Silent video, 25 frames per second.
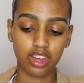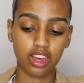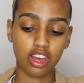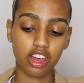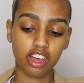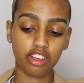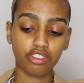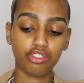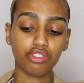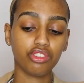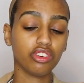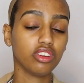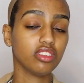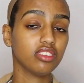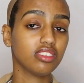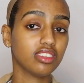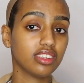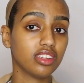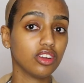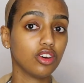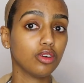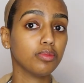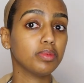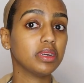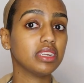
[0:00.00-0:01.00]
It should
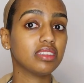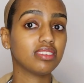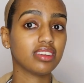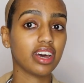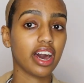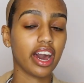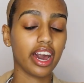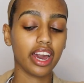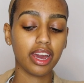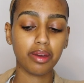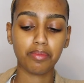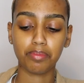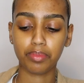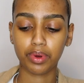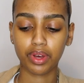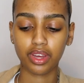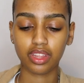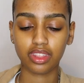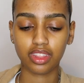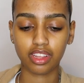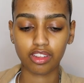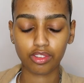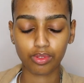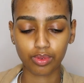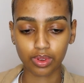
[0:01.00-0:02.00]
still be tight,
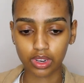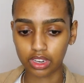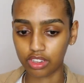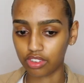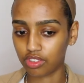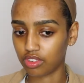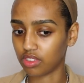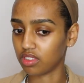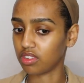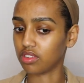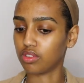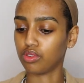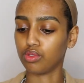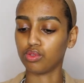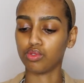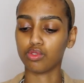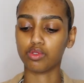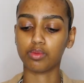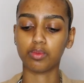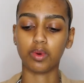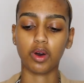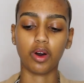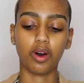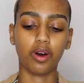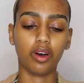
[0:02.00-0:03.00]
but this one is just too
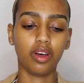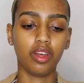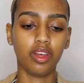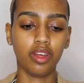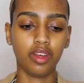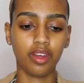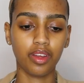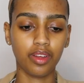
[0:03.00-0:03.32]
small.